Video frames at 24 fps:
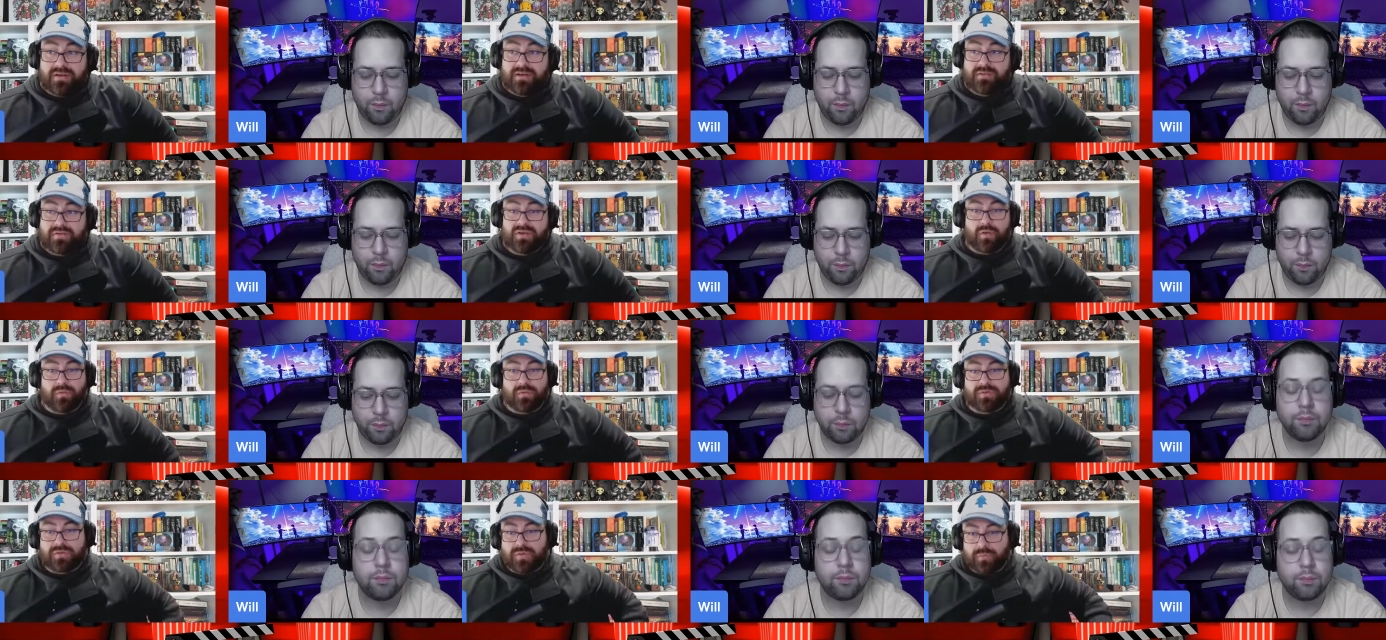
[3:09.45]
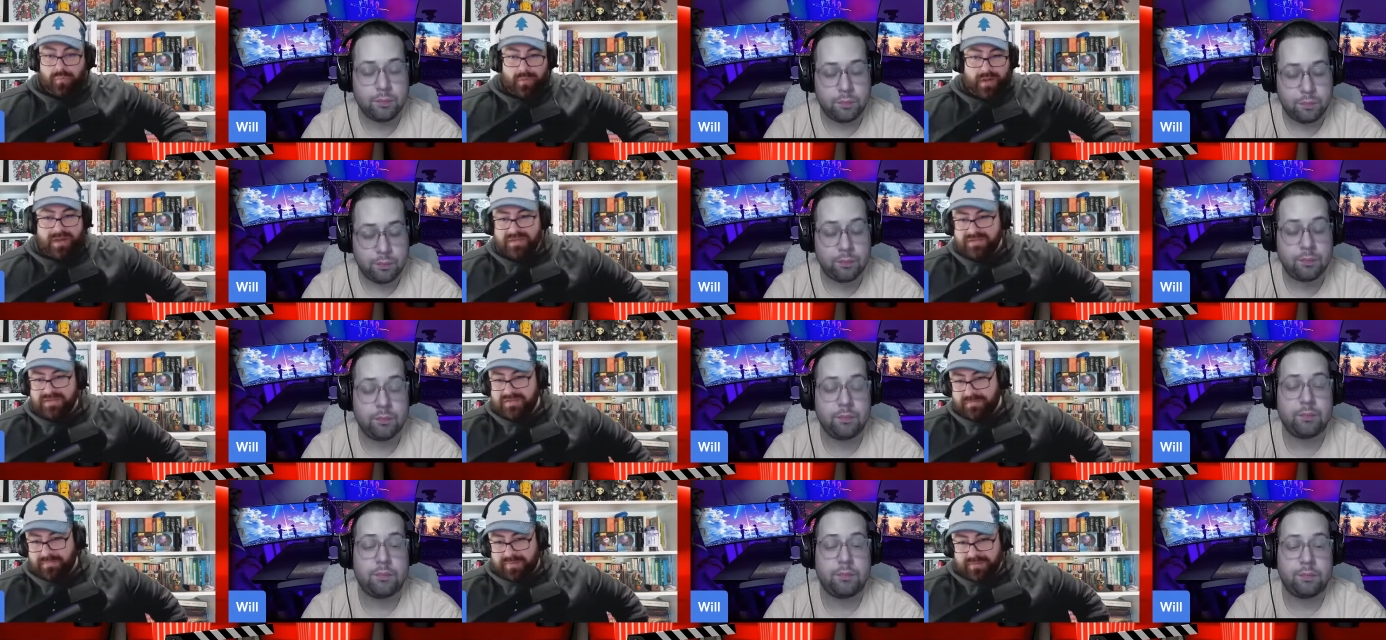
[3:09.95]
Speaker 1: You know, with the
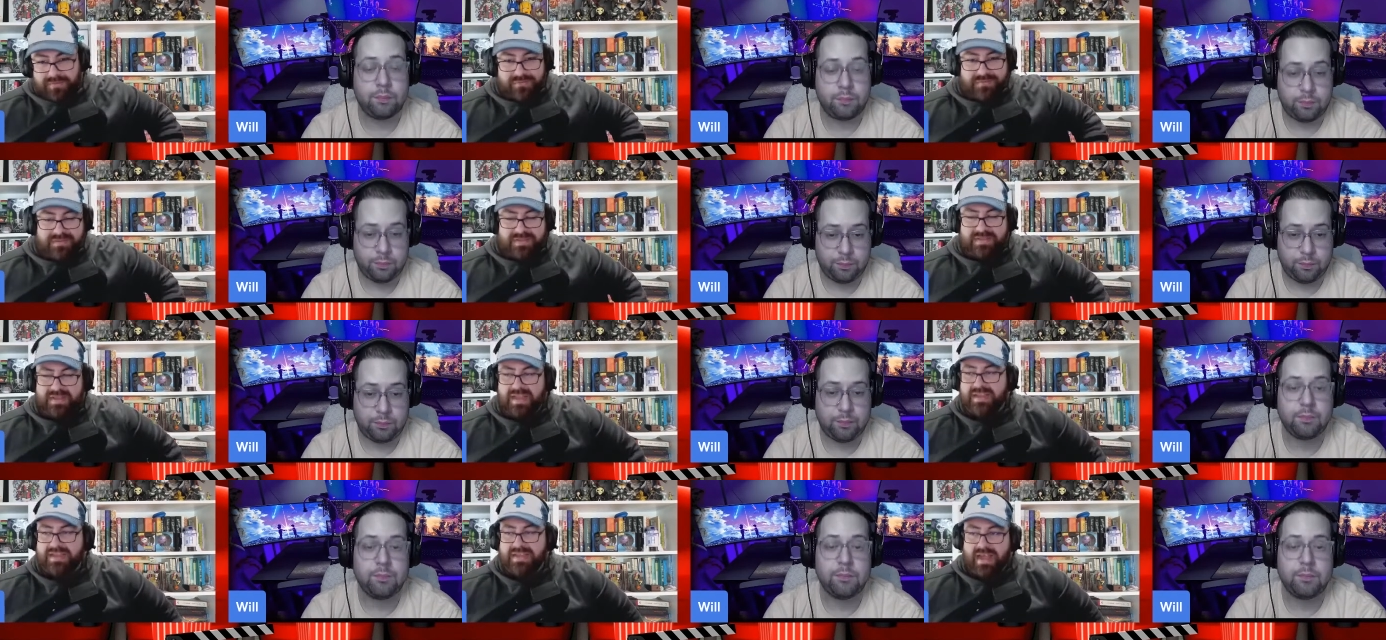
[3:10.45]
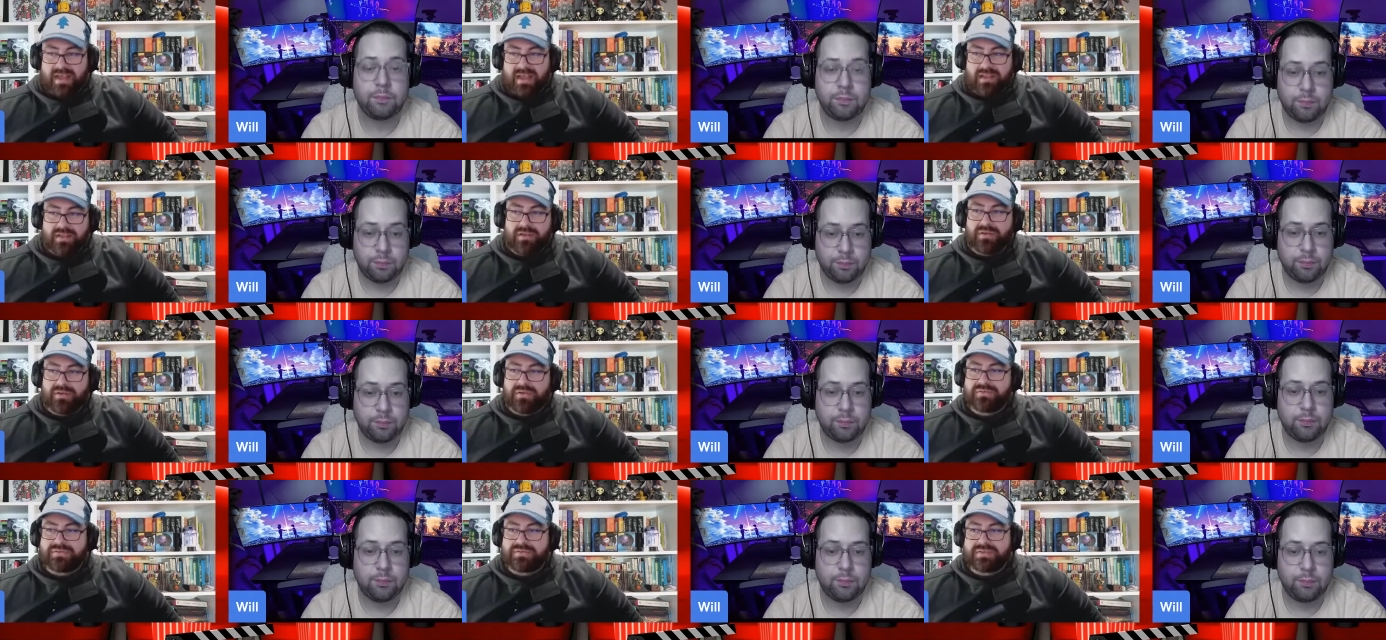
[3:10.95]
reds, the blues, and the
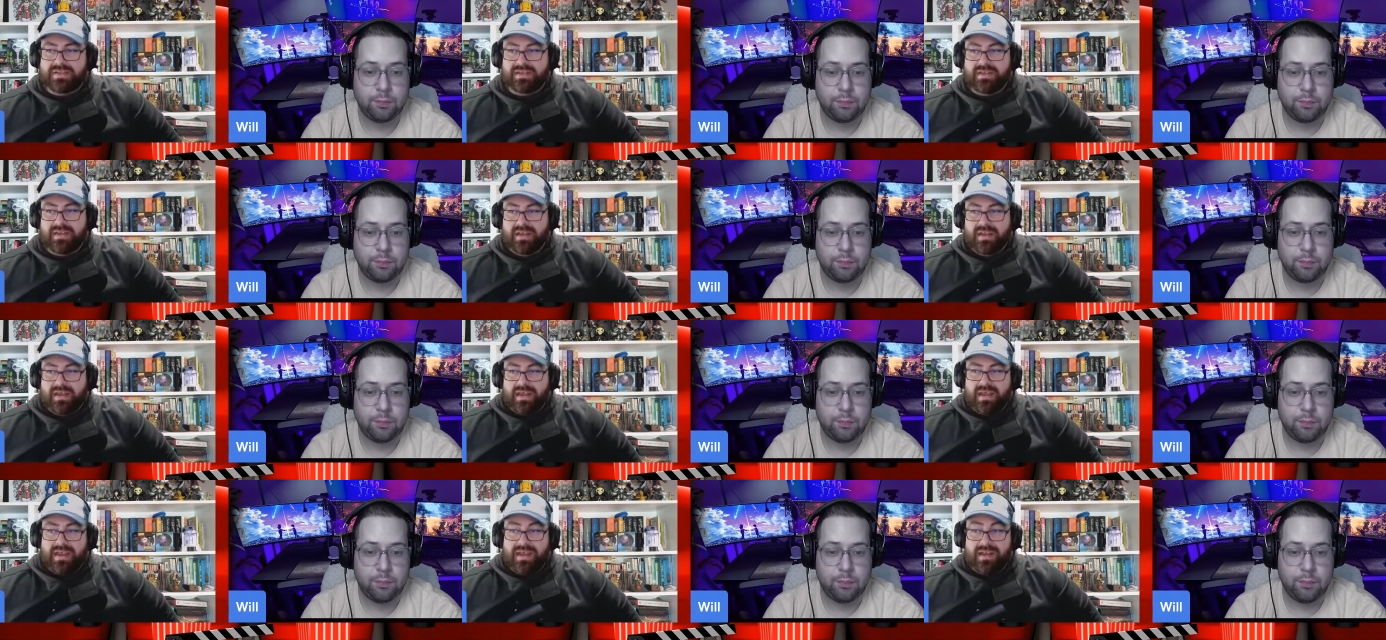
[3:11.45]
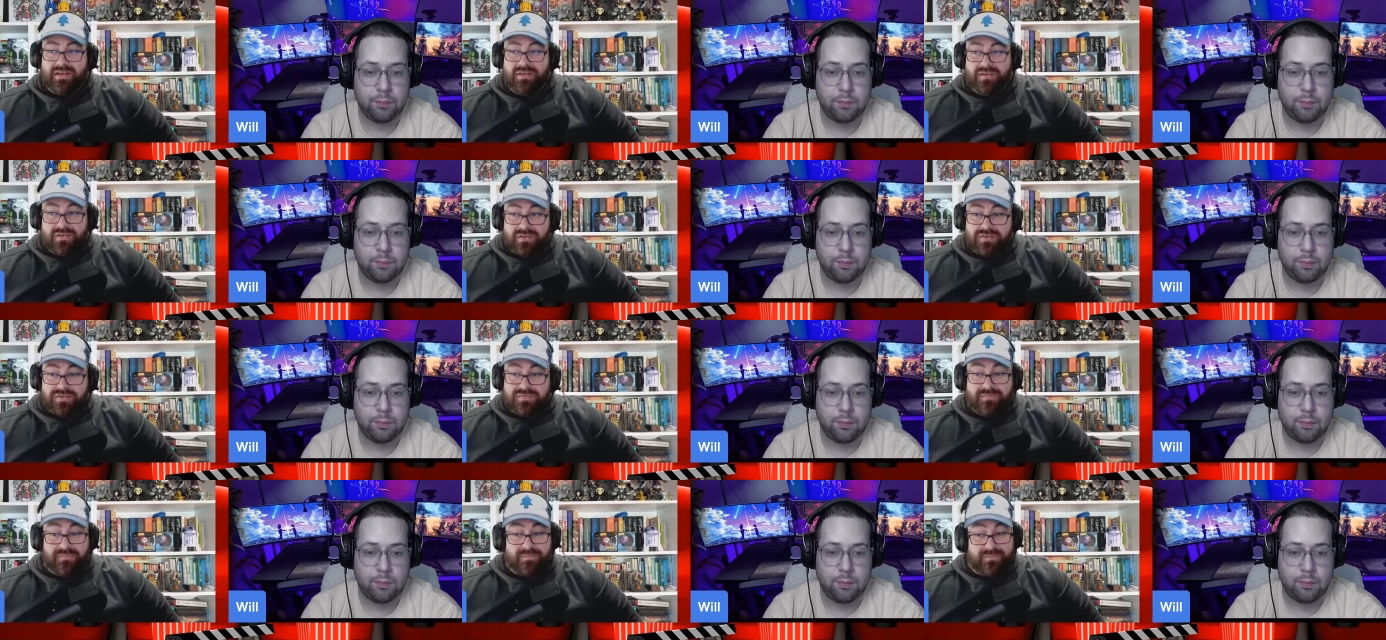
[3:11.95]
yellows, and it
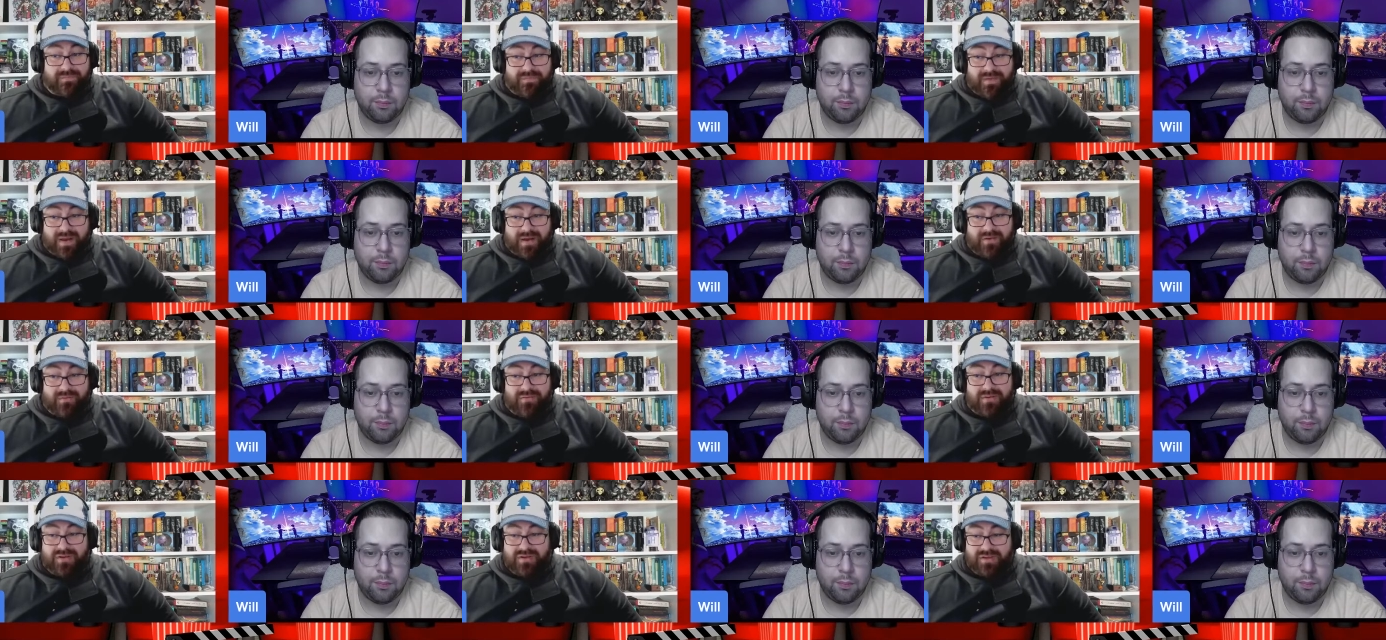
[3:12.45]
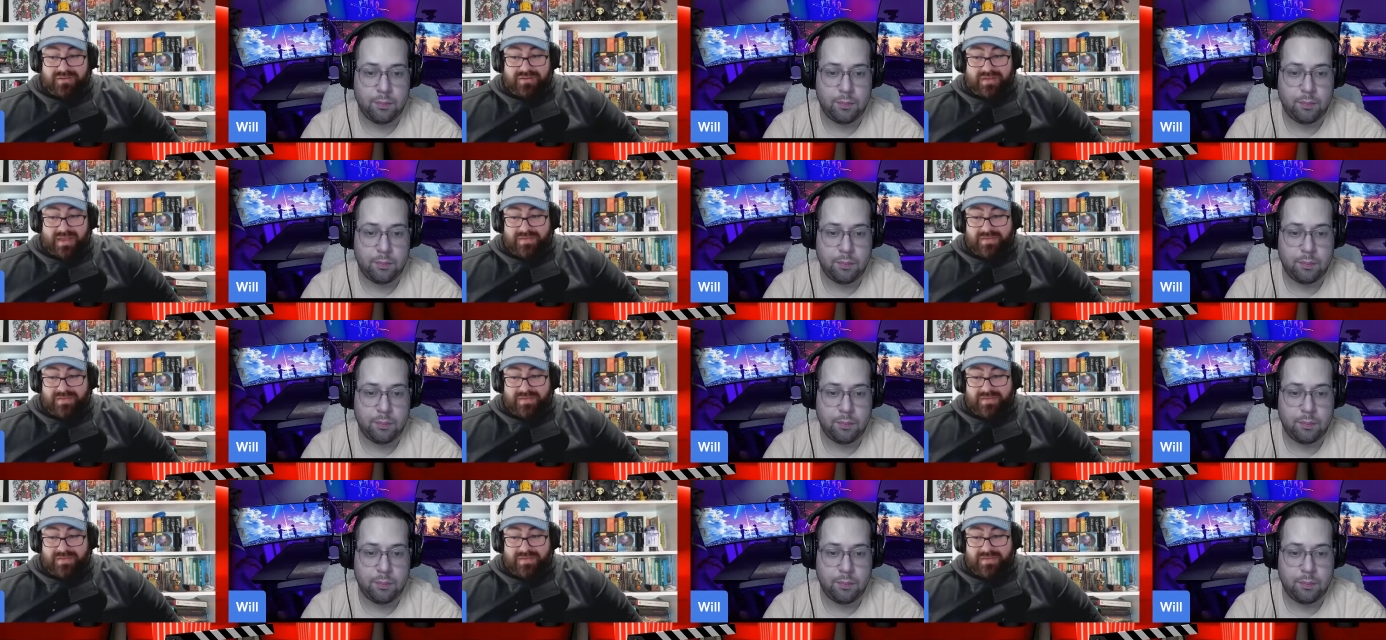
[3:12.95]
looks very good.